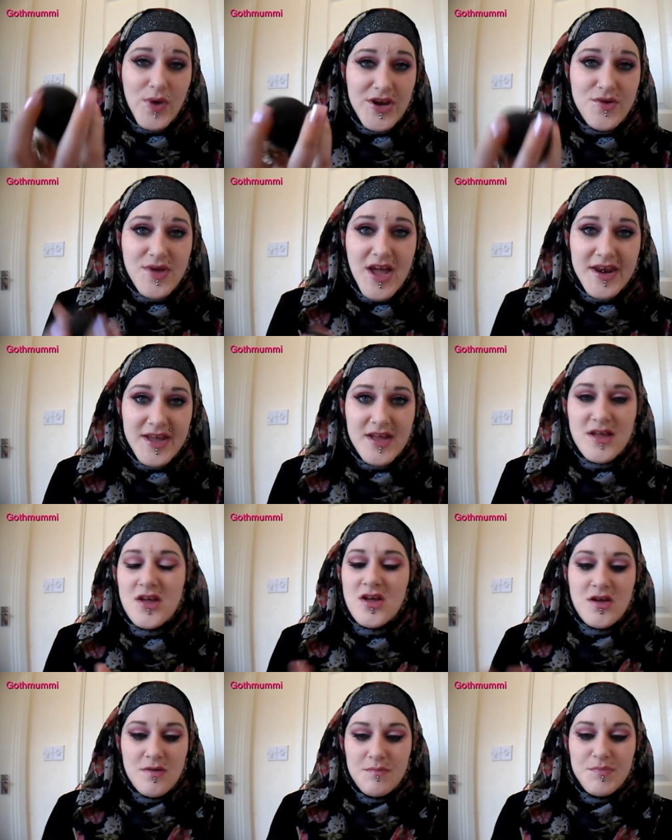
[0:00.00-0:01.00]
When you get
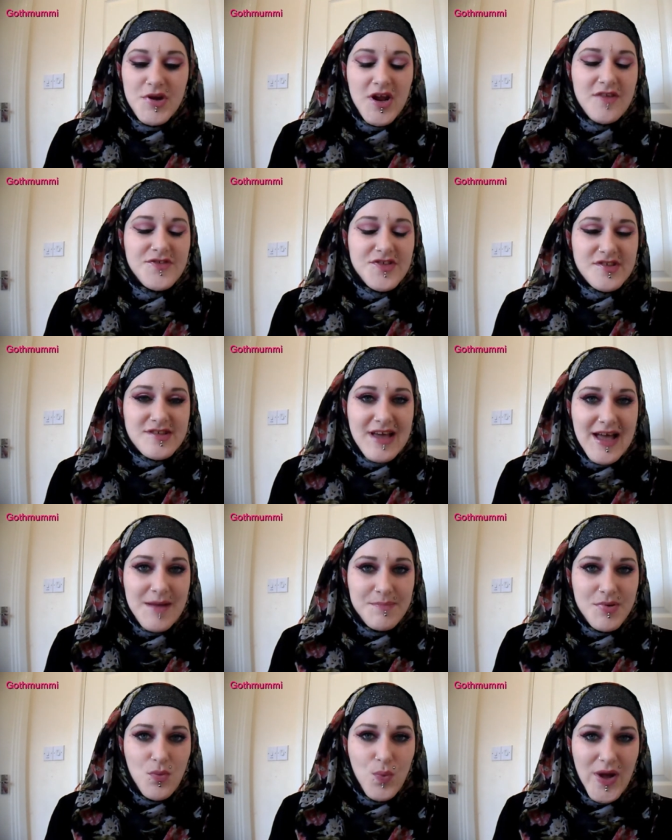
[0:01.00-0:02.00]
it, put it under the
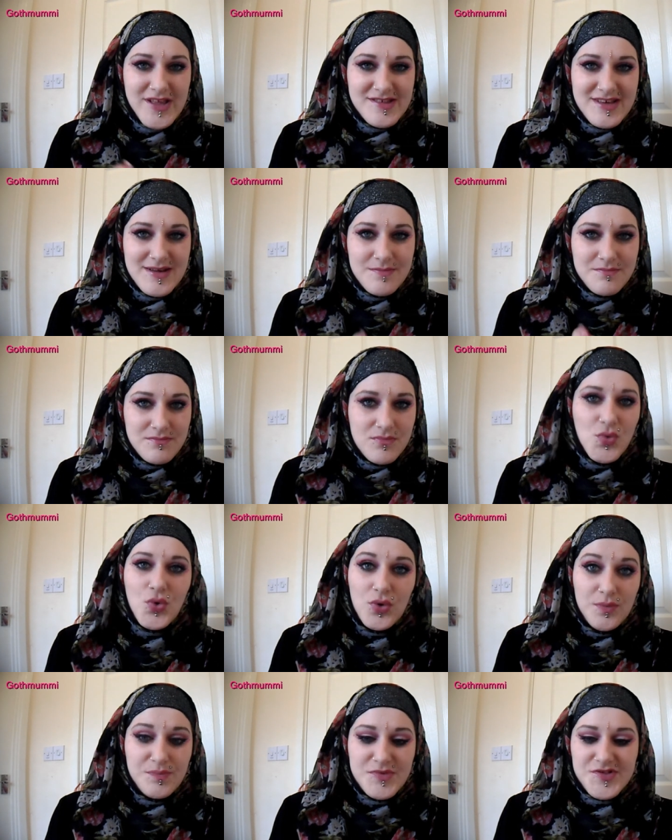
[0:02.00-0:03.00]
tap, wet it
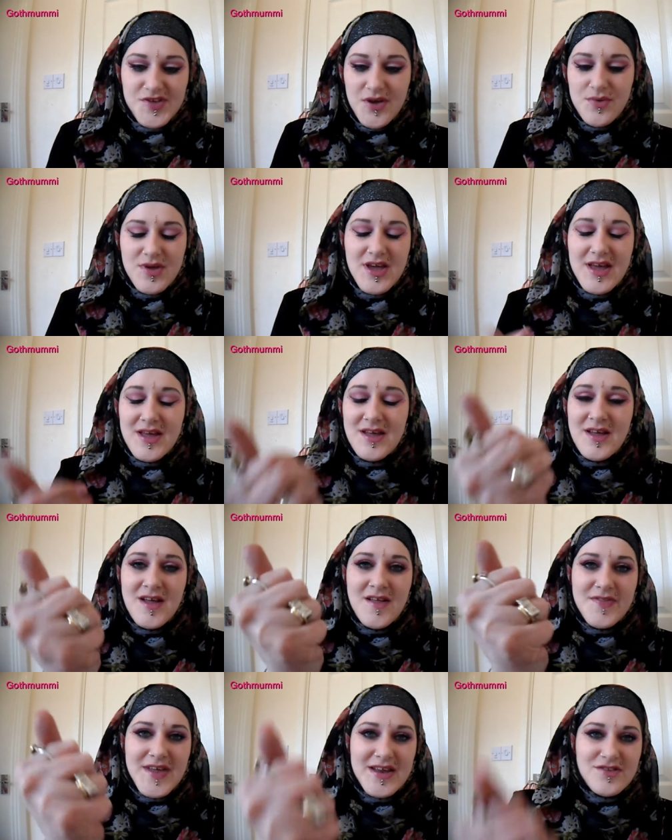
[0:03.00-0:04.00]
or soak it,
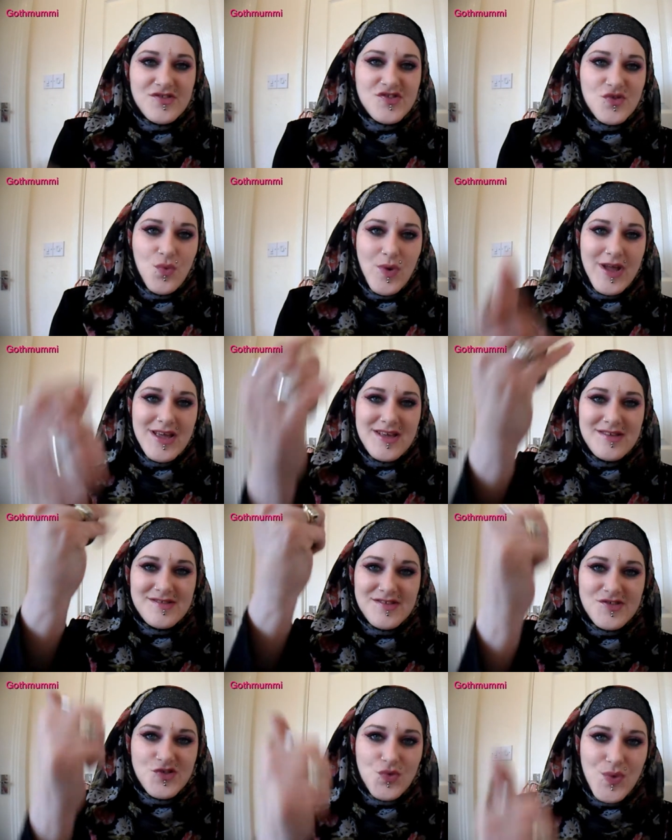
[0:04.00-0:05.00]
then
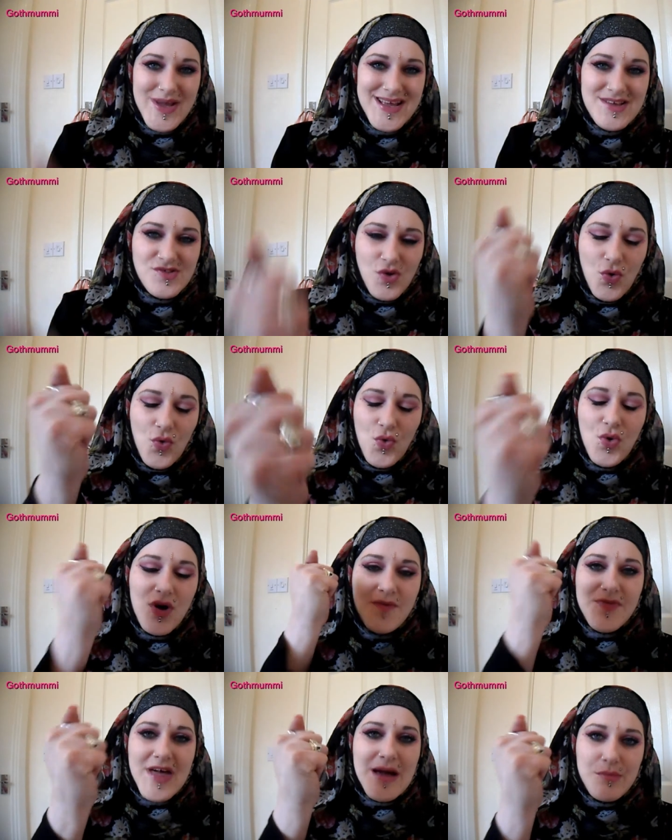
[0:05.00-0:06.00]
squeeze
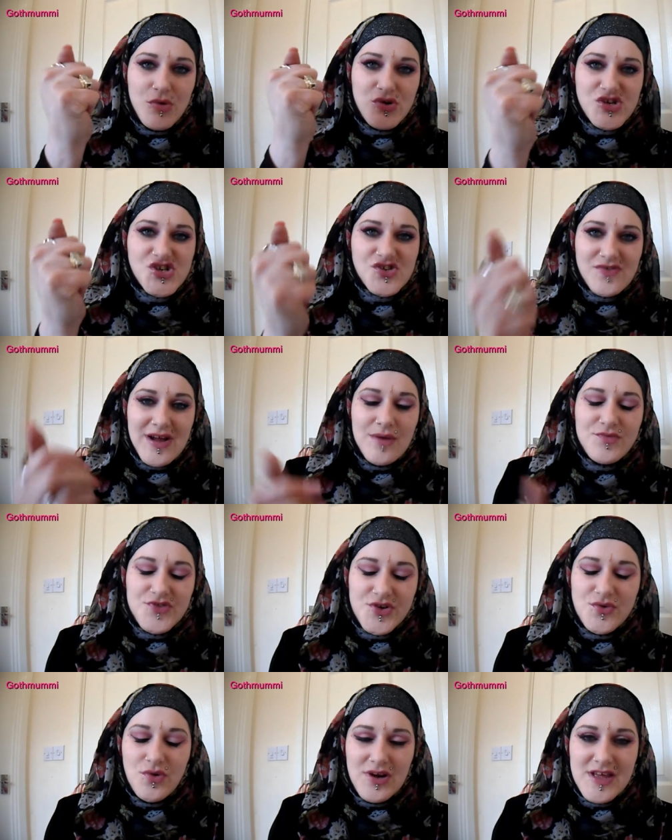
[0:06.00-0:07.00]
all of that moisture
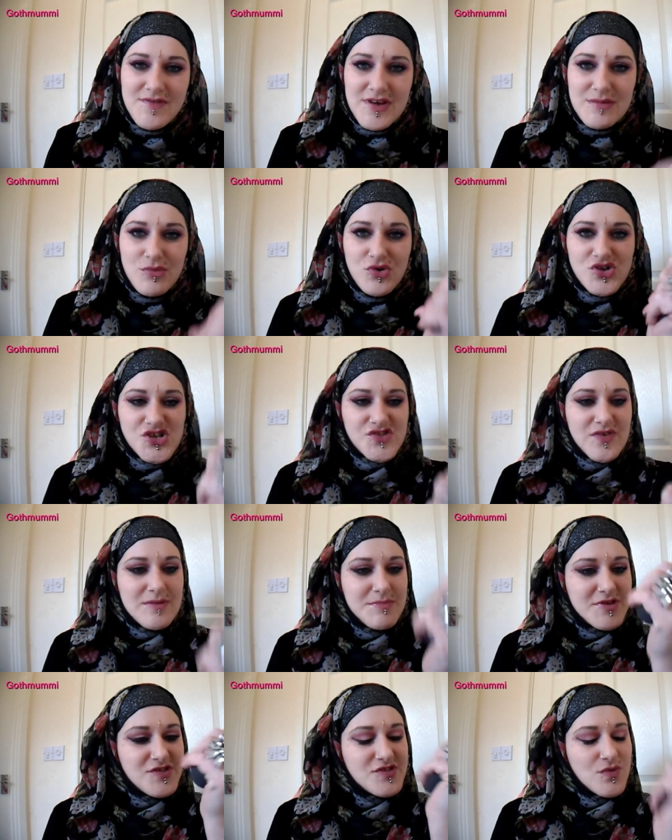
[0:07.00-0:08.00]
out. Do not leave any moisture
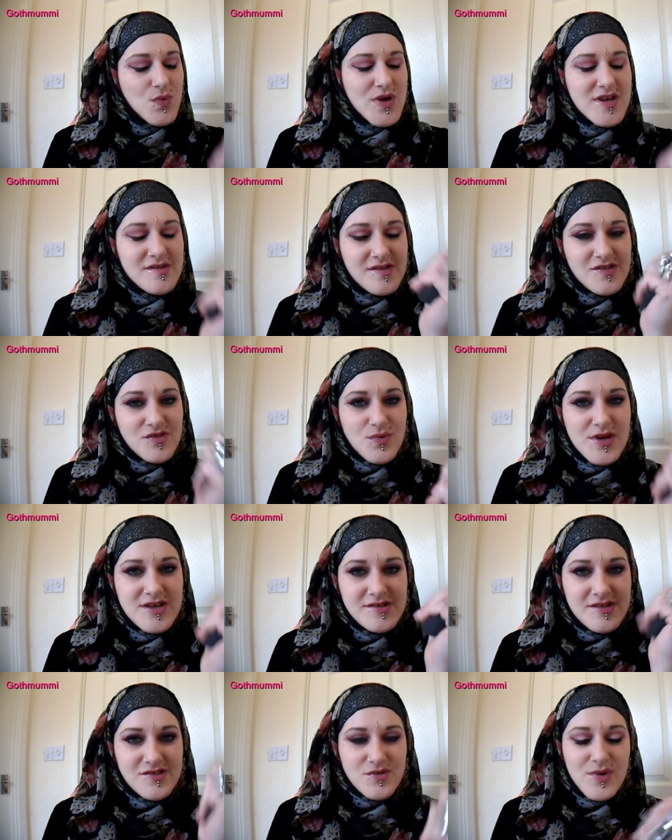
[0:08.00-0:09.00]
in, but squeeze
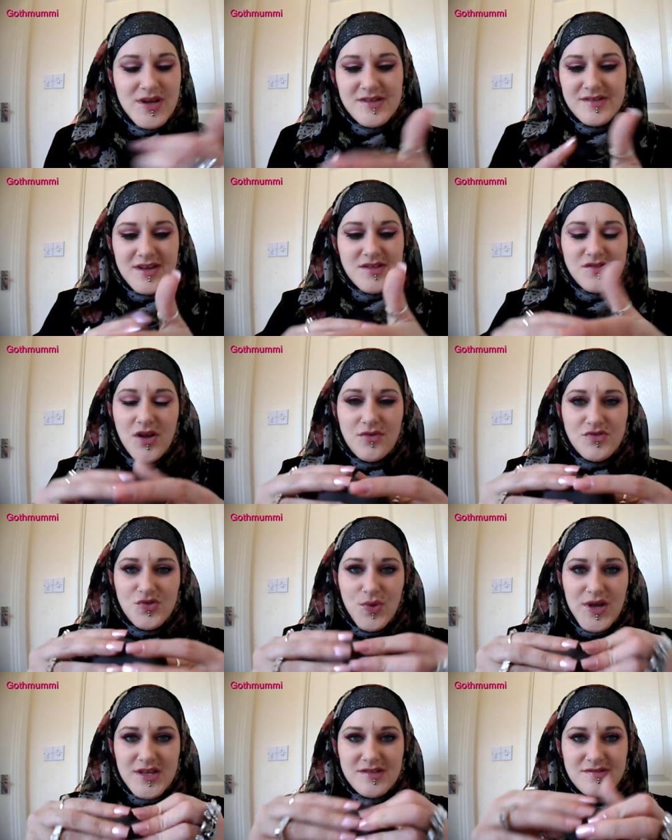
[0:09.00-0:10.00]
it.
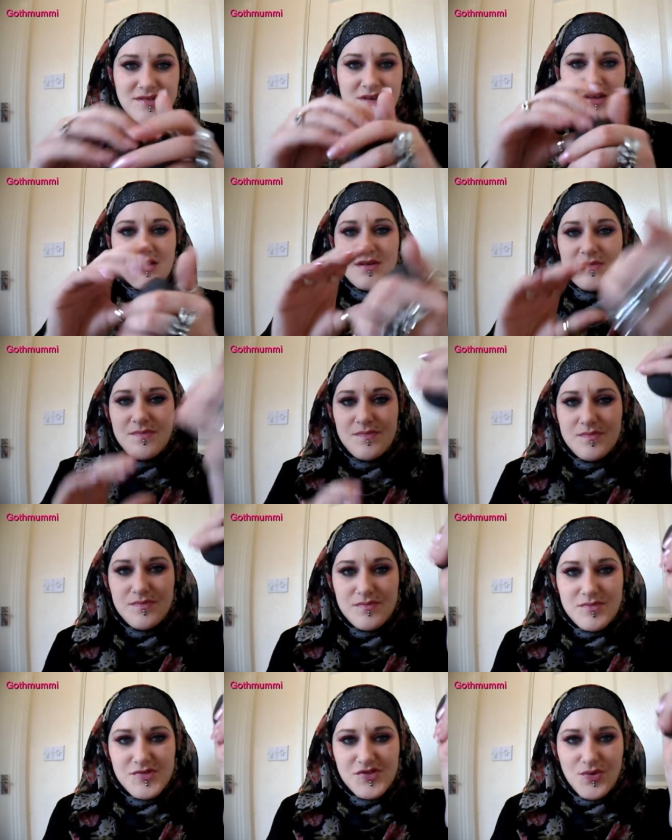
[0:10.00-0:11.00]
Don't twist.
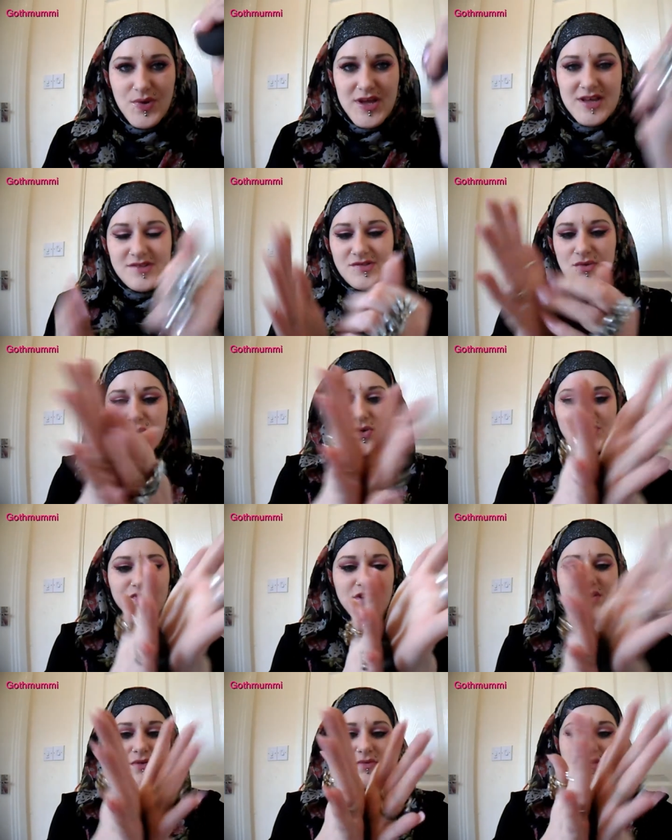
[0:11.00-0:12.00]
Squeeze.
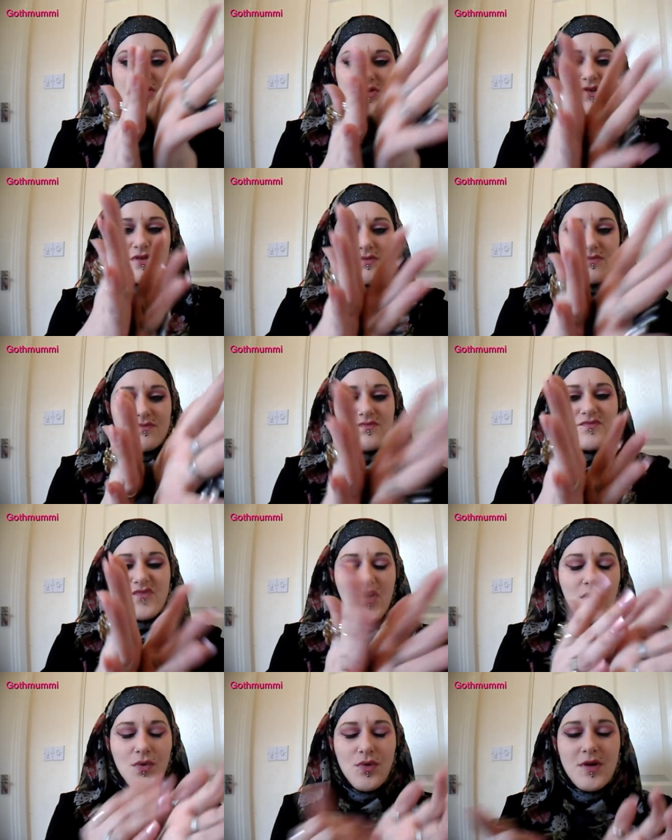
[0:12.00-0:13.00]
Also, you can
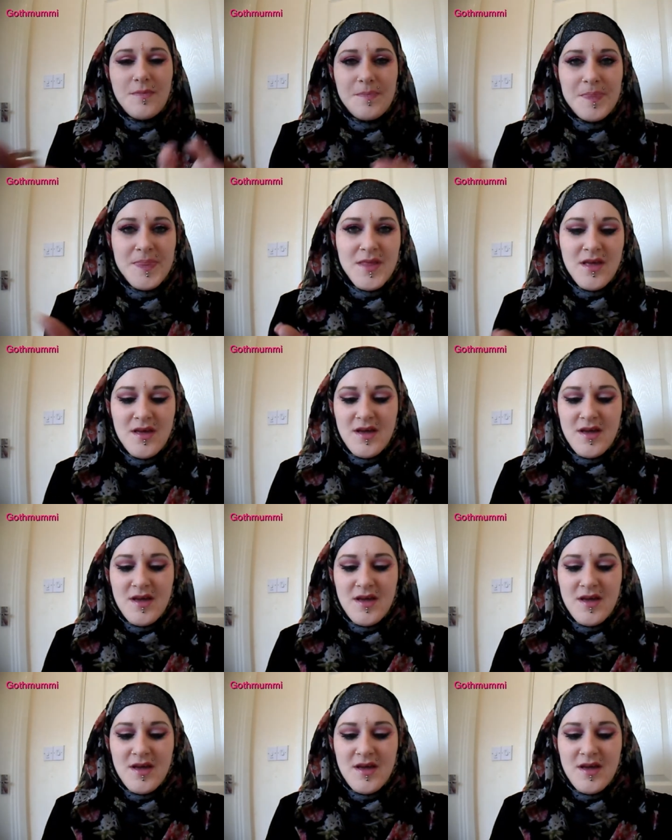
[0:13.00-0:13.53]
roll.